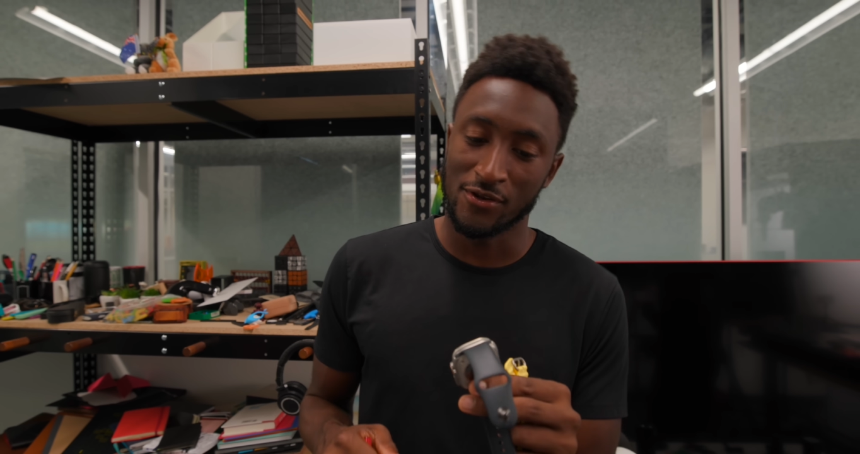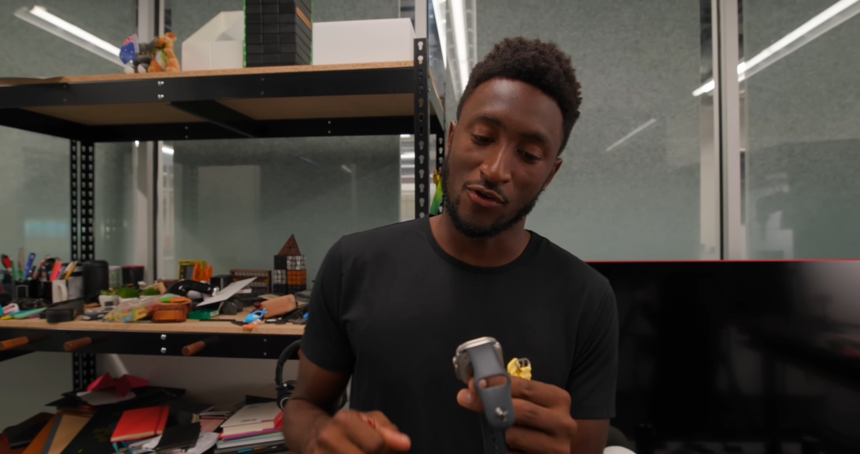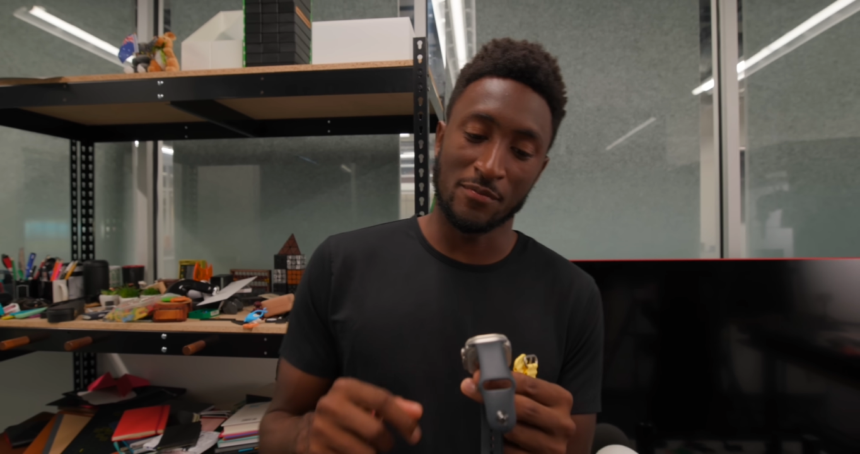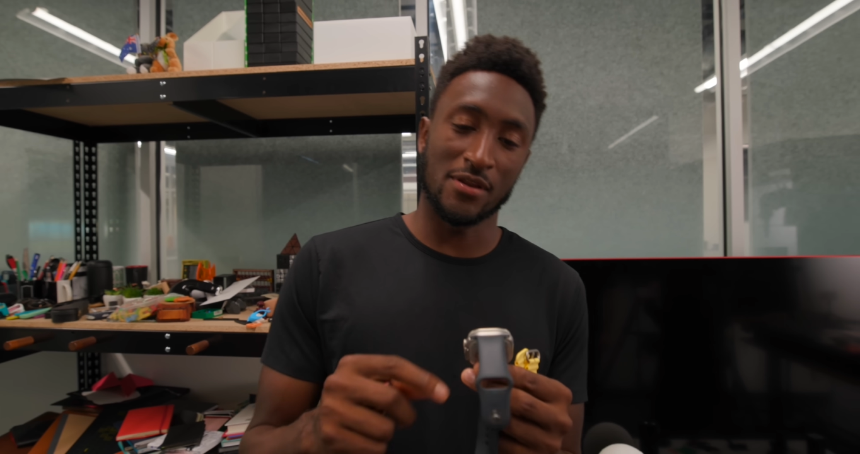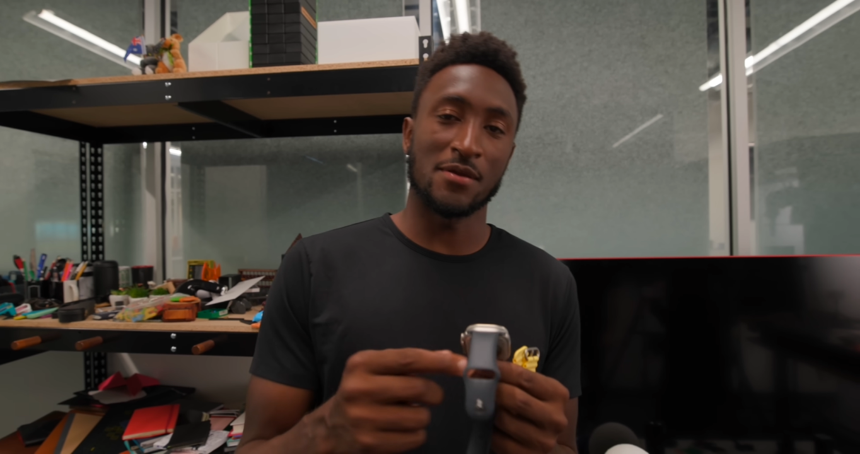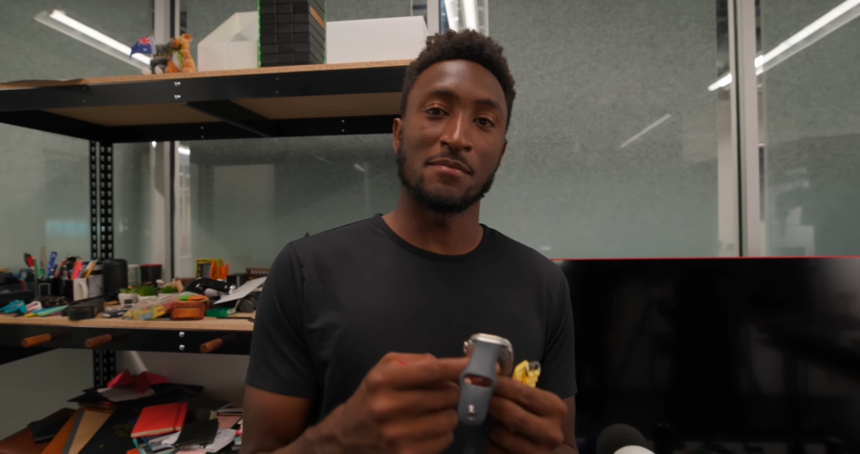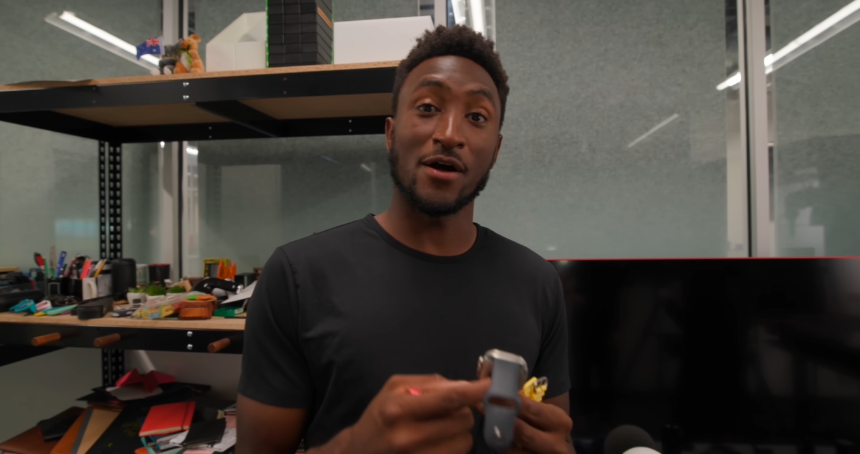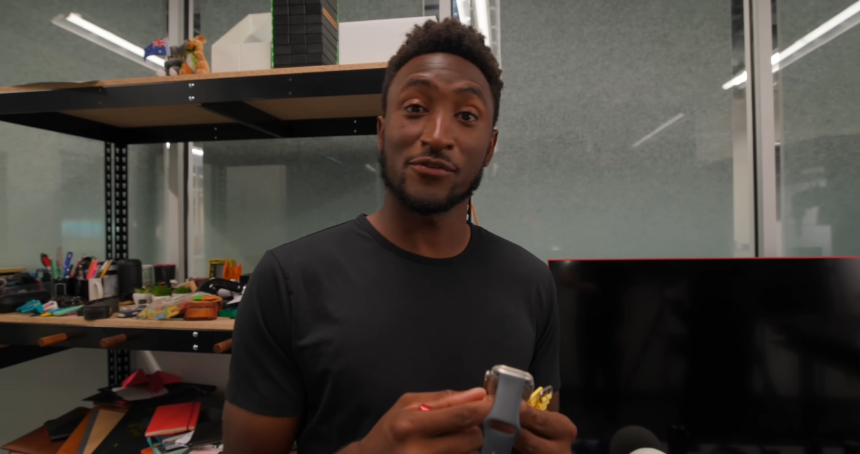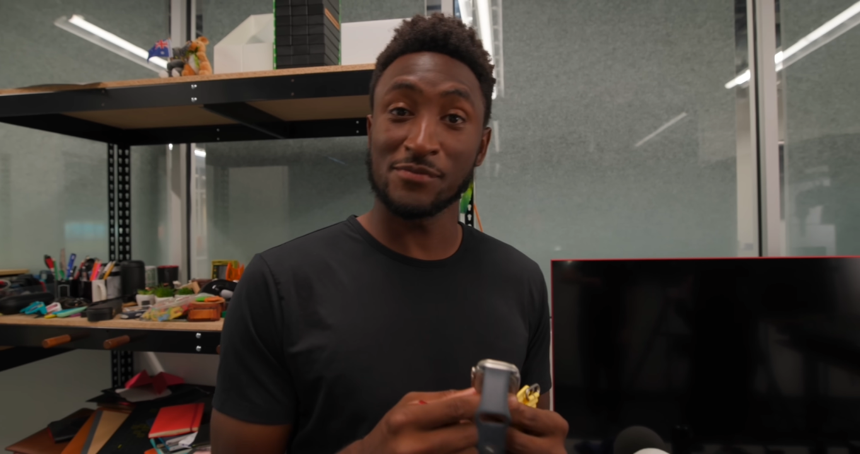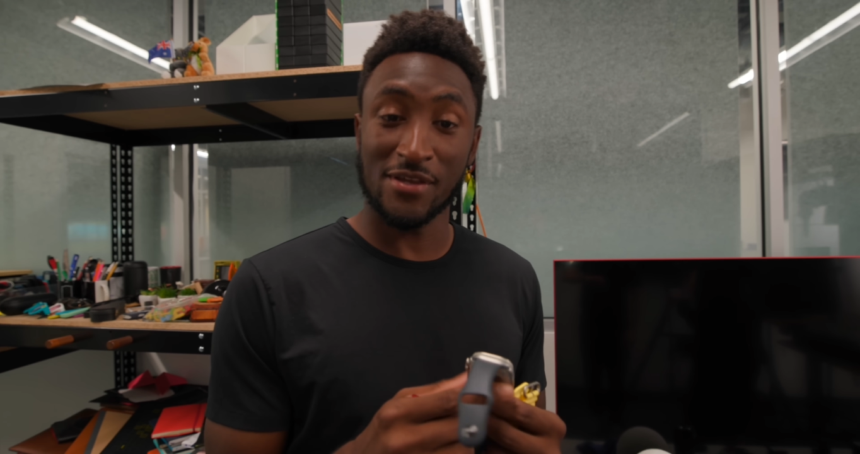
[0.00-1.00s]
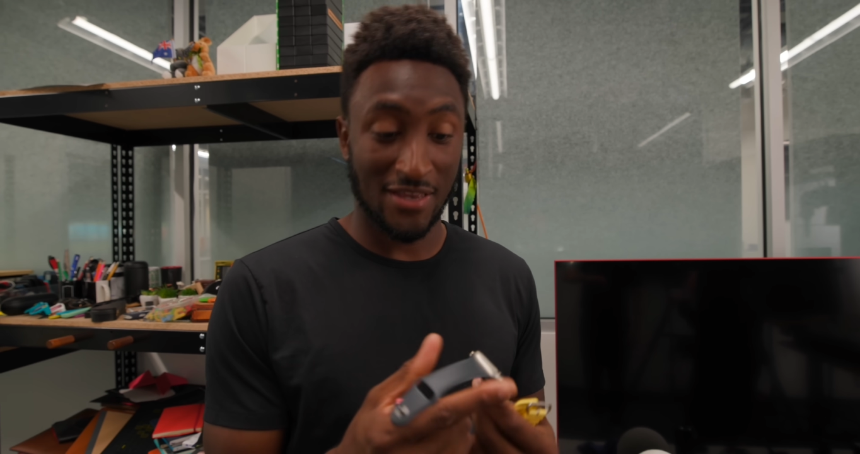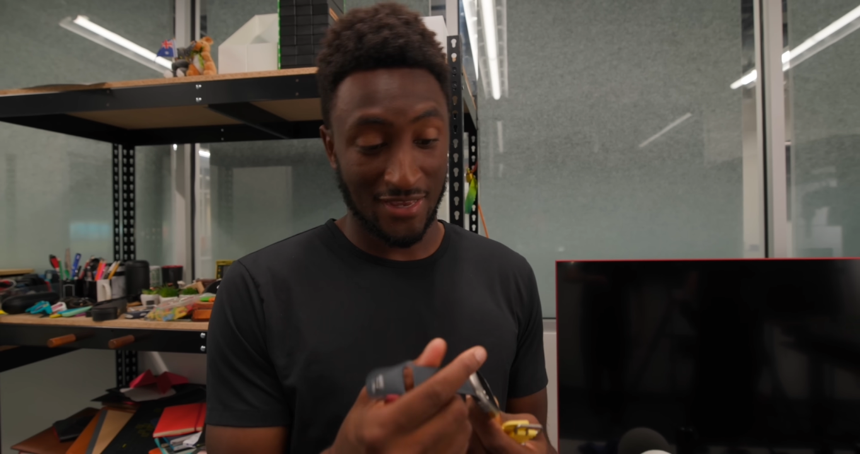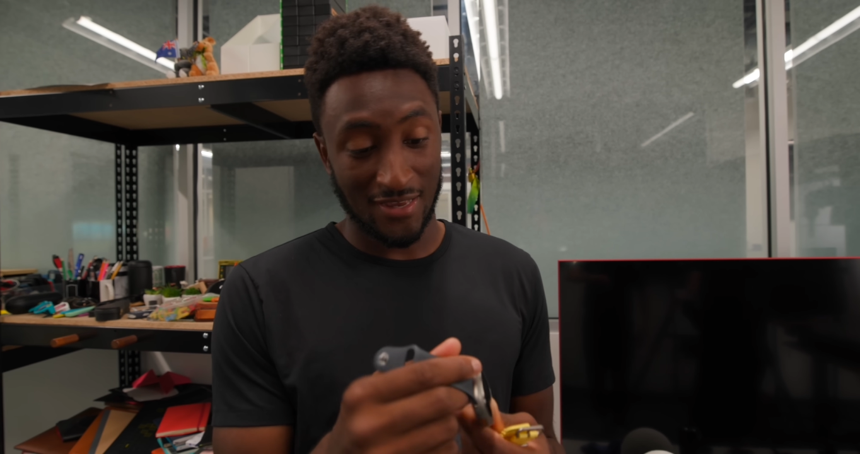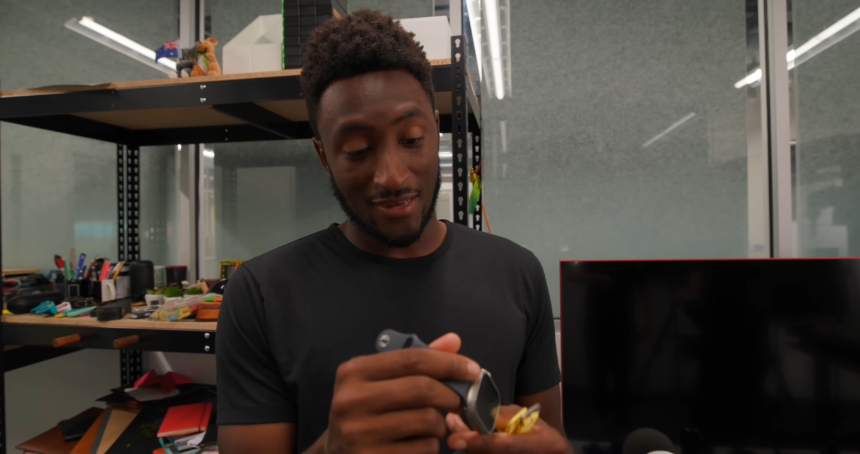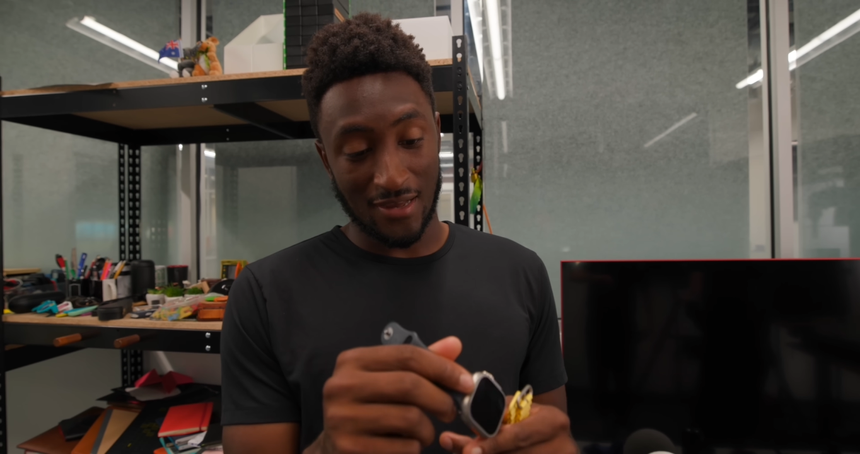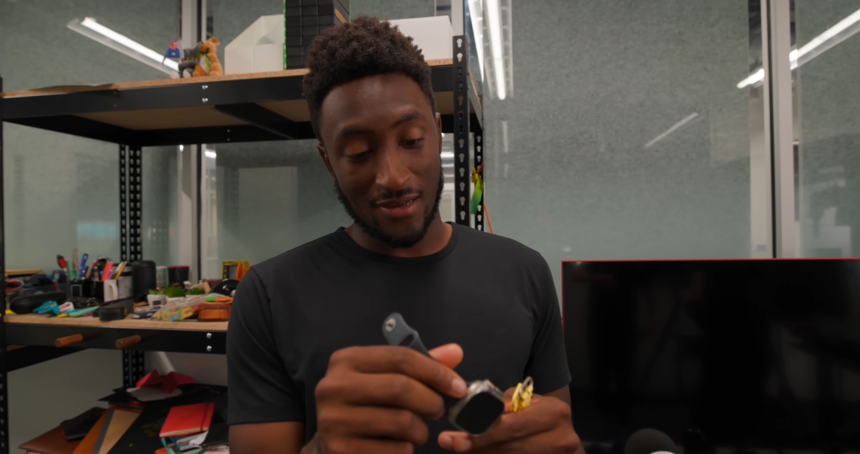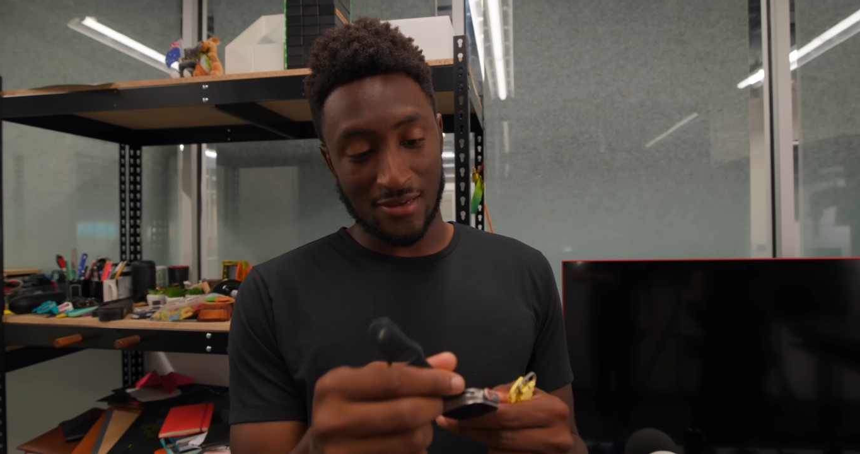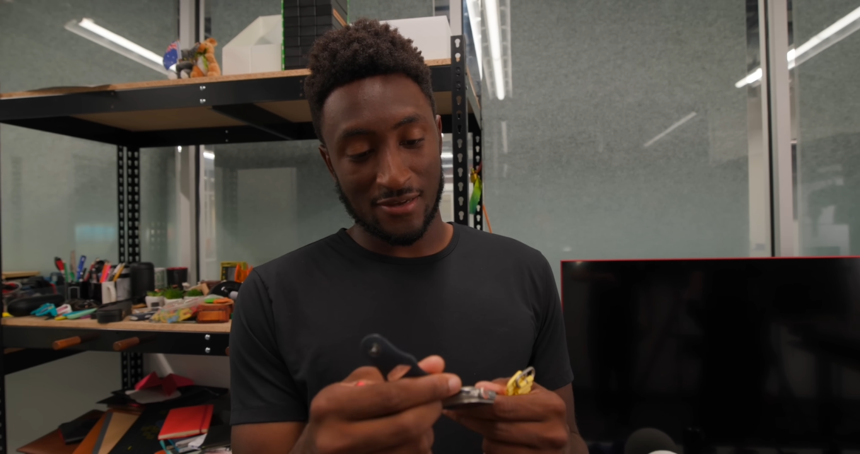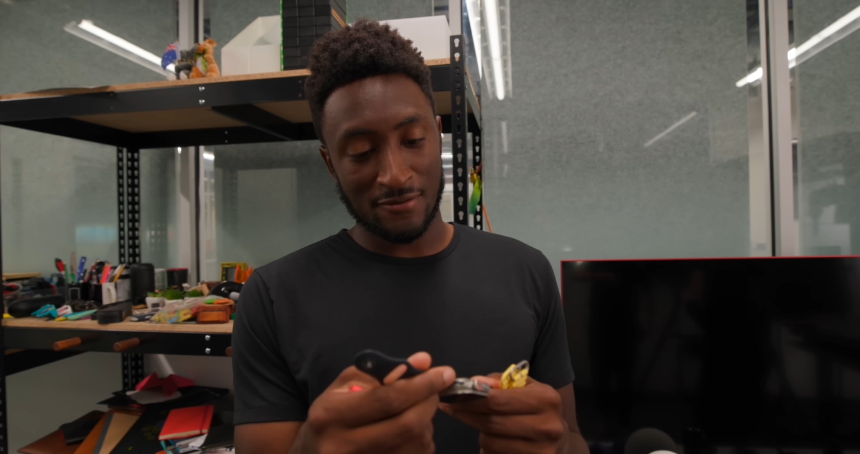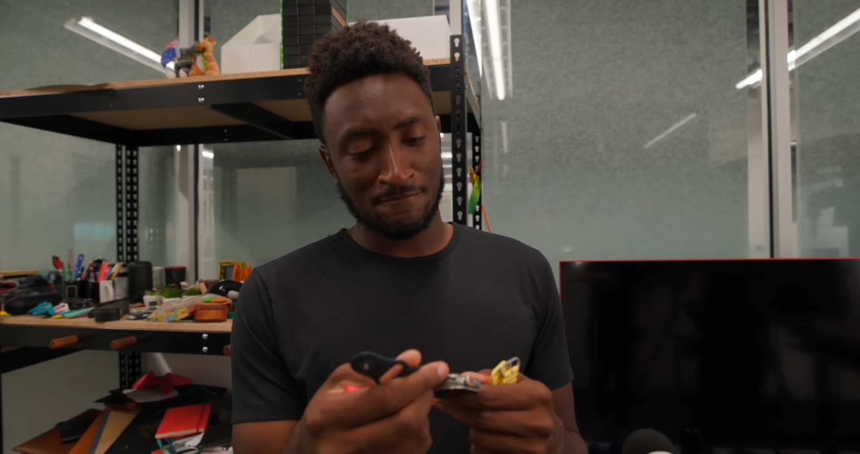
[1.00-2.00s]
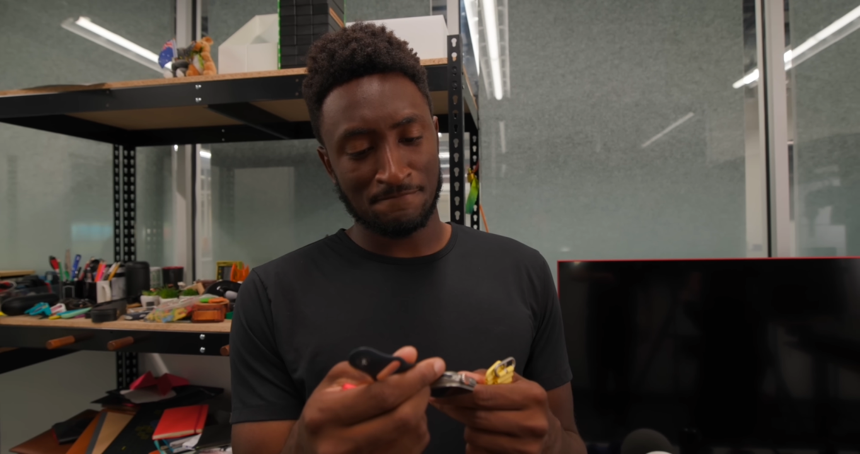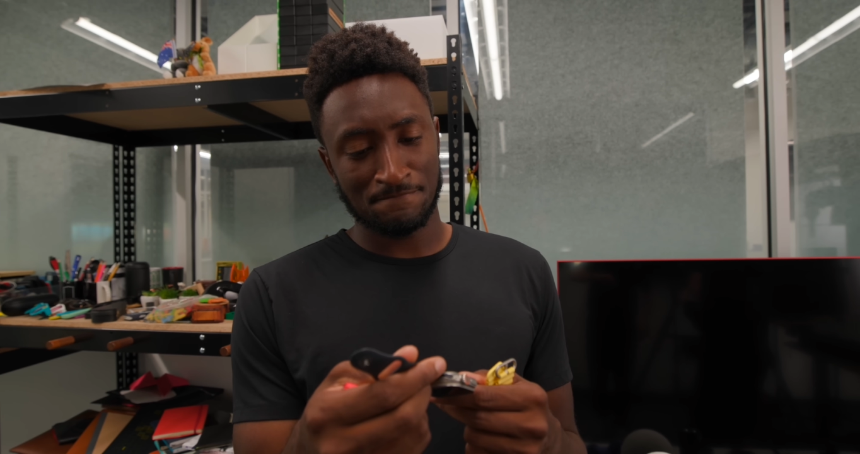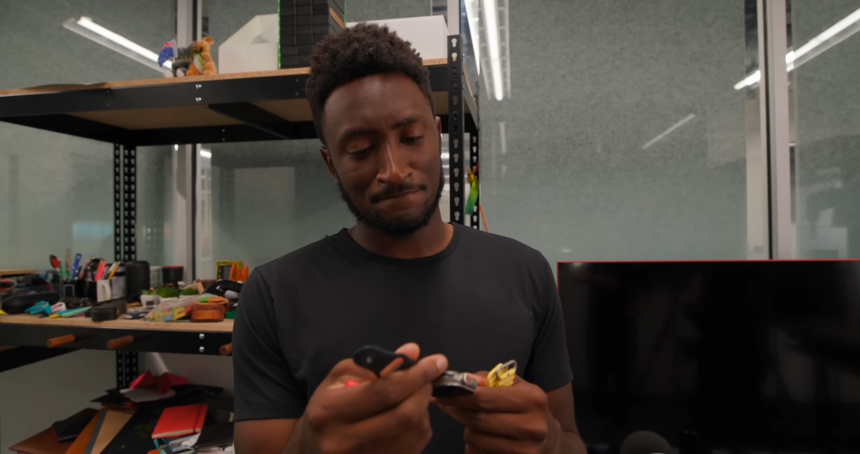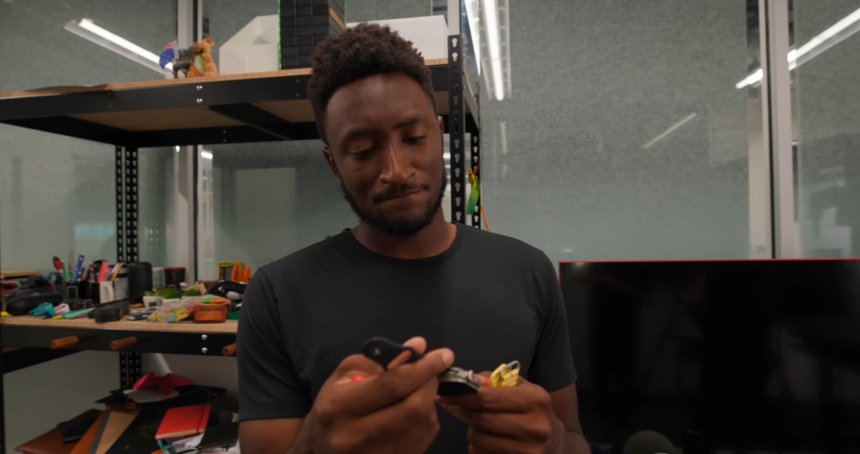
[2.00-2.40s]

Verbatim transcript: nobody bothers me. Um,